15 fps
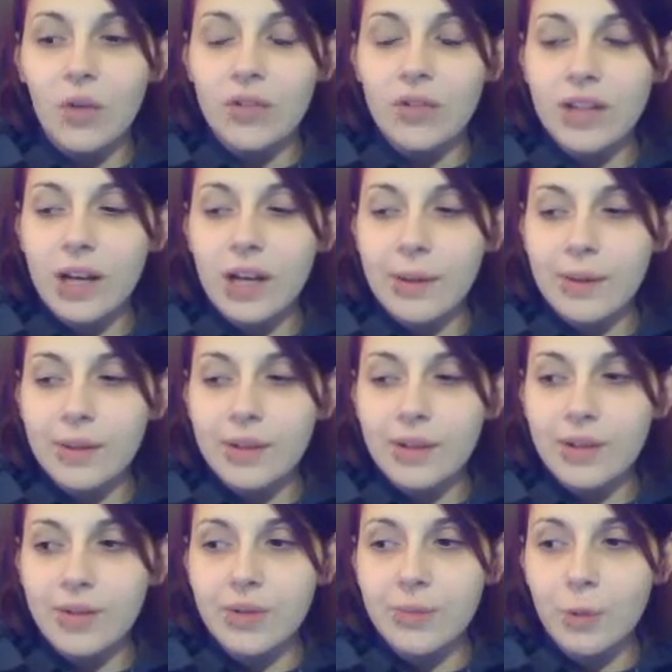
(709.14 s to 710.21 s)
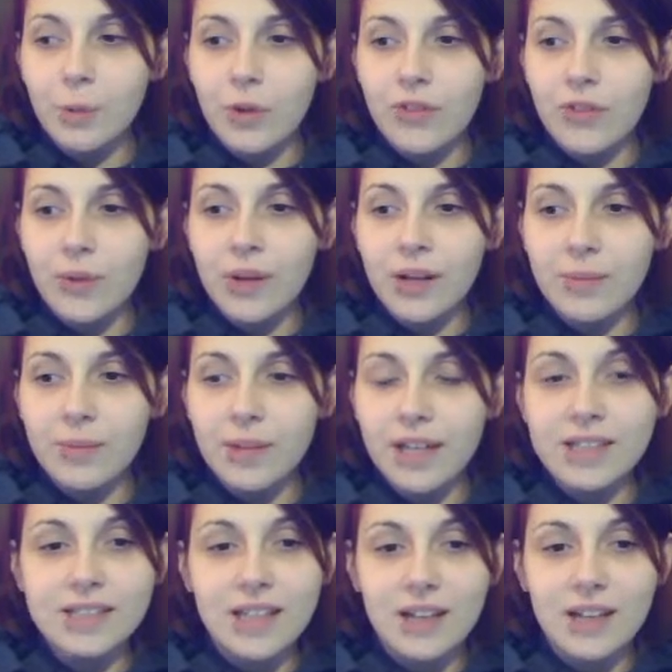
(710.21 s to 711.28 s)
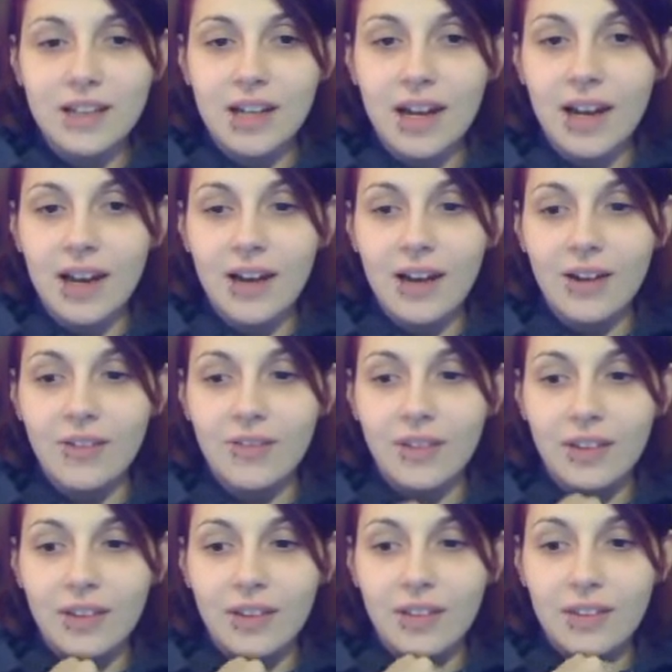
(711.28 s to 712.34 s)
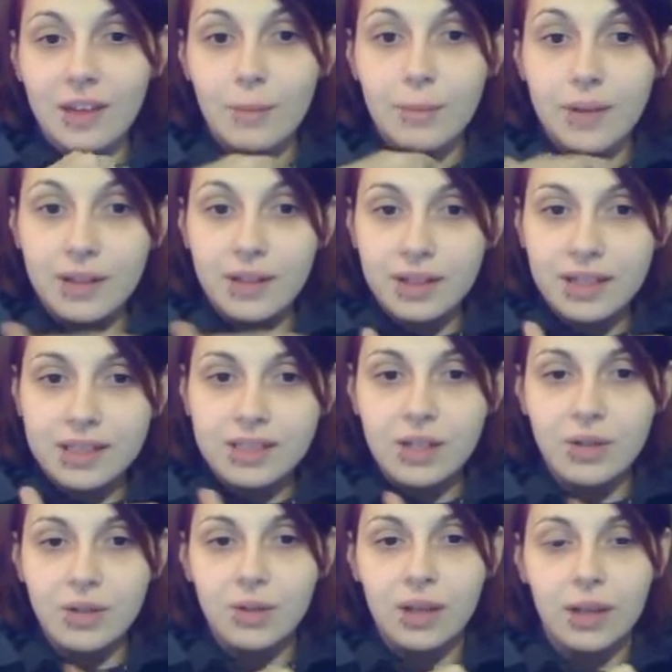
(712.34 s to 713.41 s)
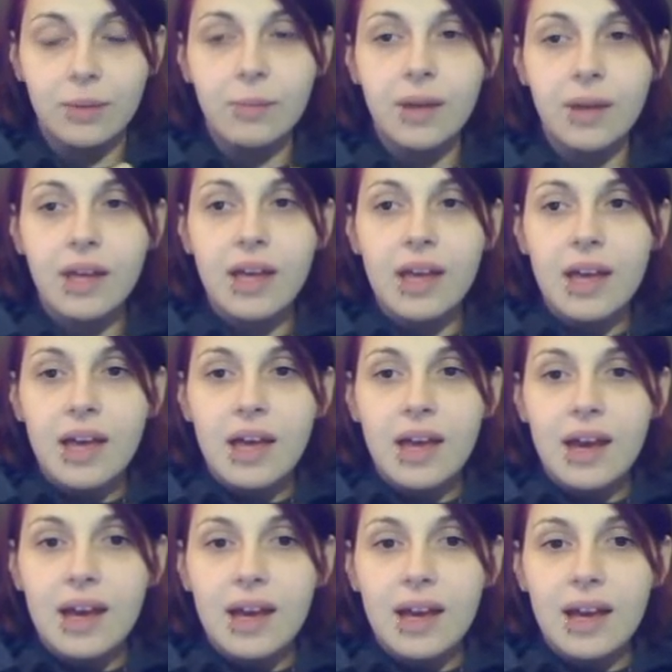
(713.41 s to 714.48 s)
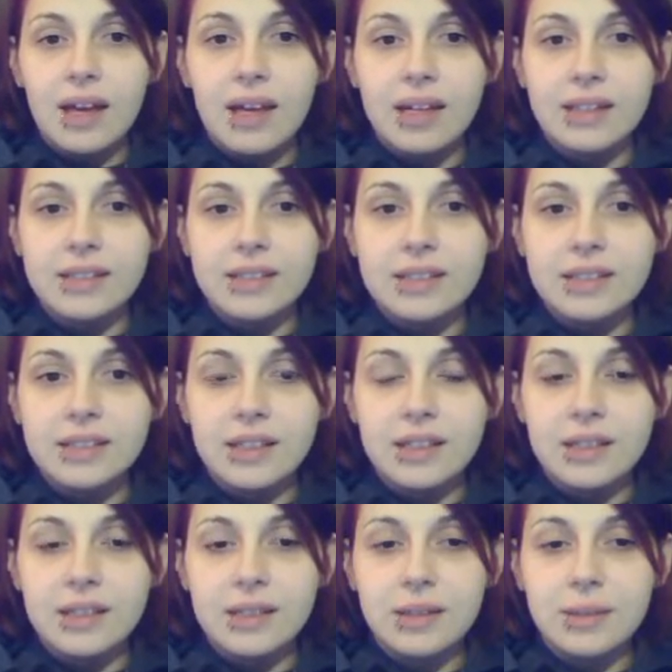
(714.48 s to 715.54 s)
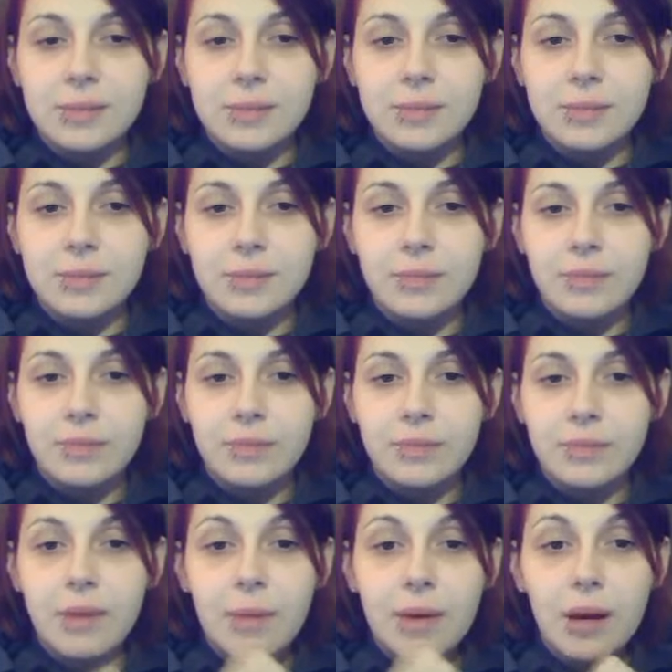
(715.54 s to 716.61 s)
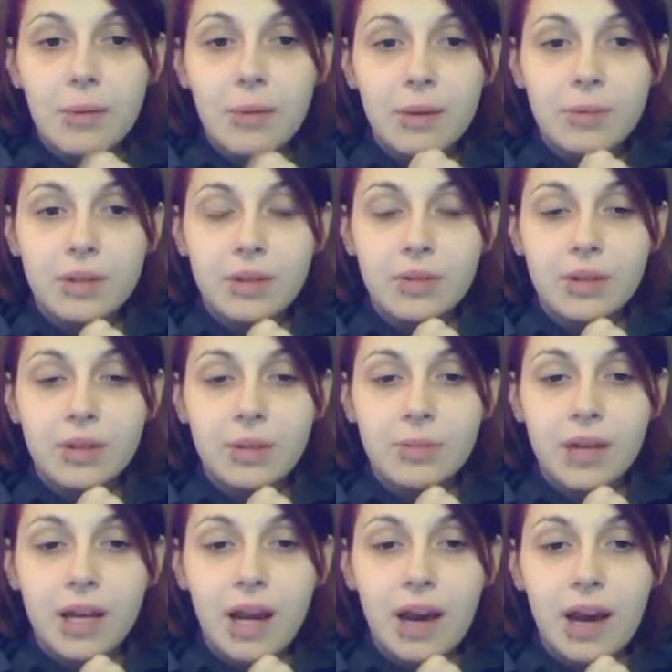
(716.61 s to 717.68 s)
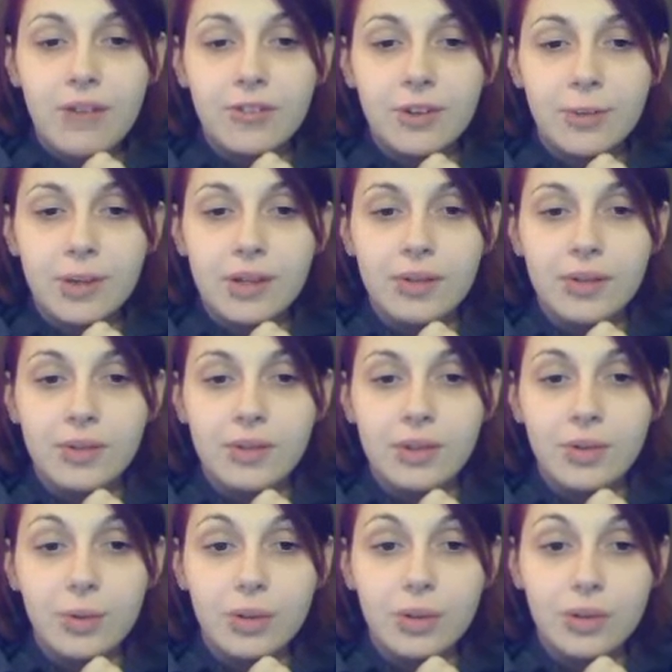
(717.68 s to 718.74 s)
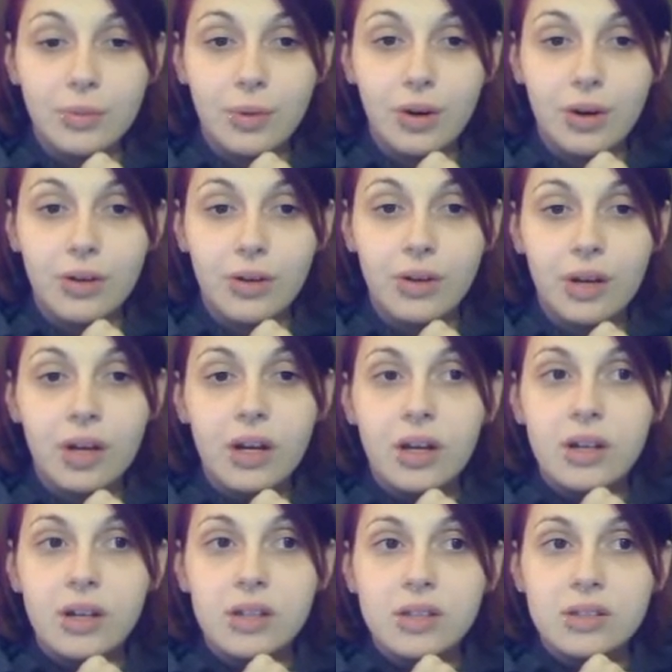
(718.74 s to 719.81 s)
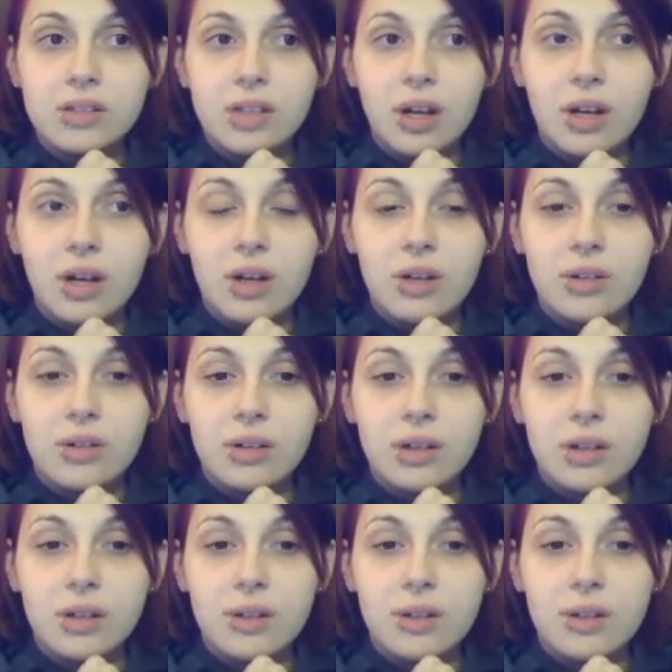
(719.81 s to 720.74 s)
hopefully I'll be able to do more frequent updates now that I have the ability to do them. And maybe I'll be able to do an update after we do the tour tomorrow. So,